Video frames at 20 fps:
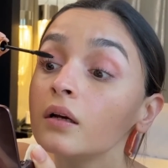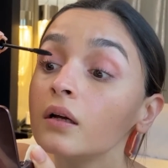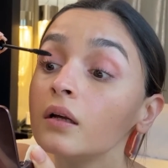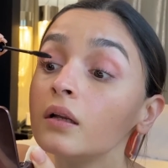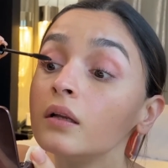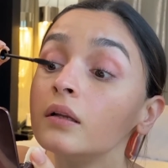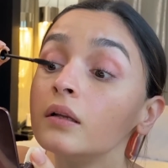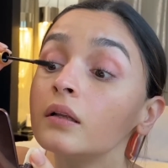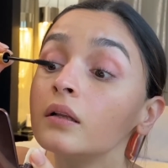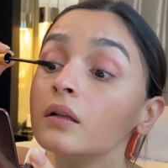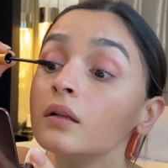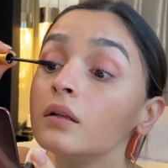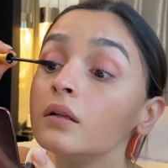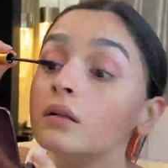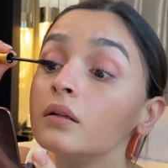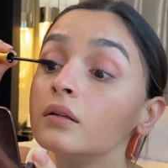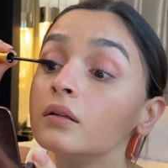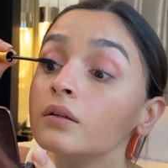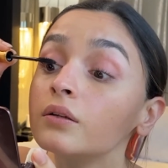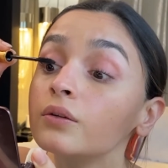a little,
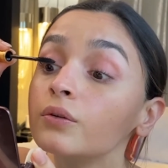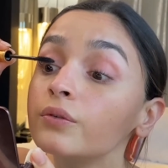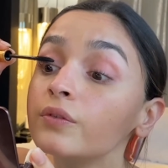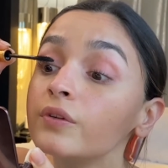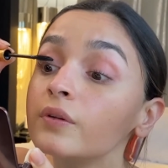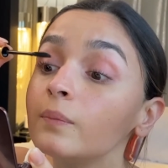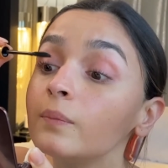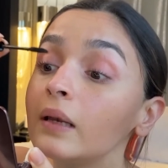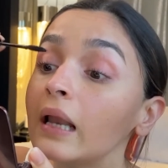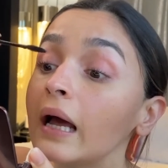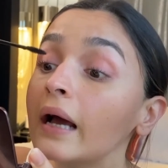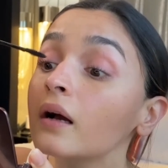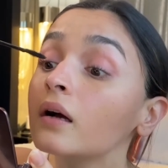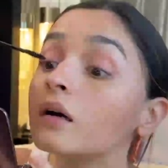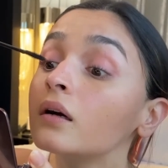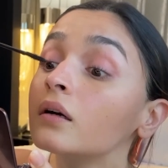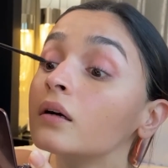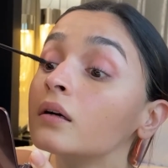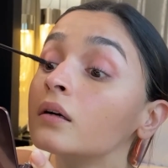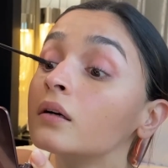
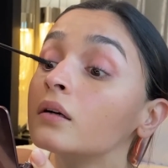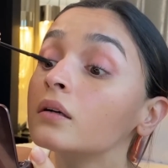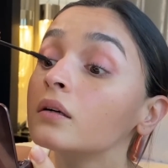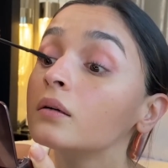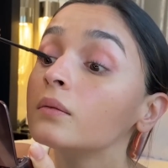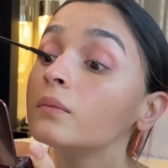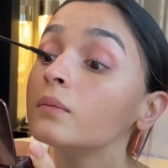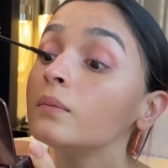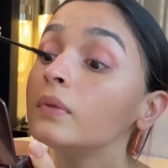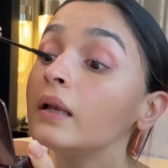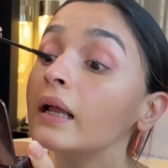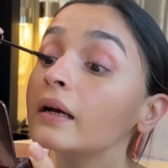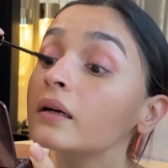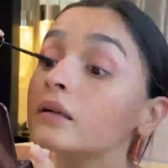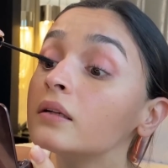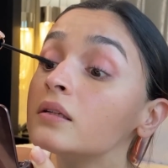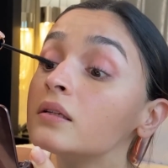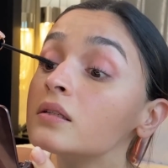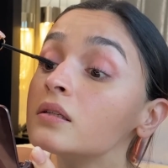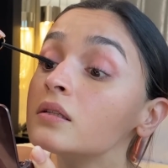the
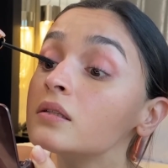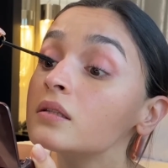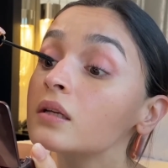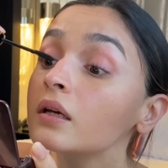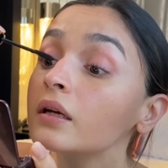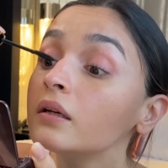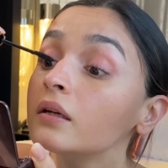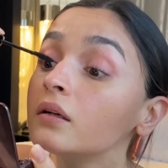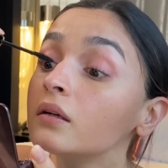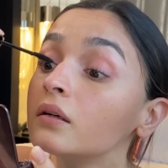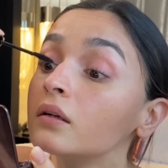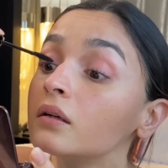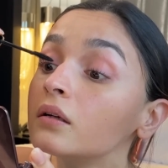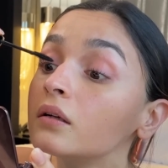blackness inside.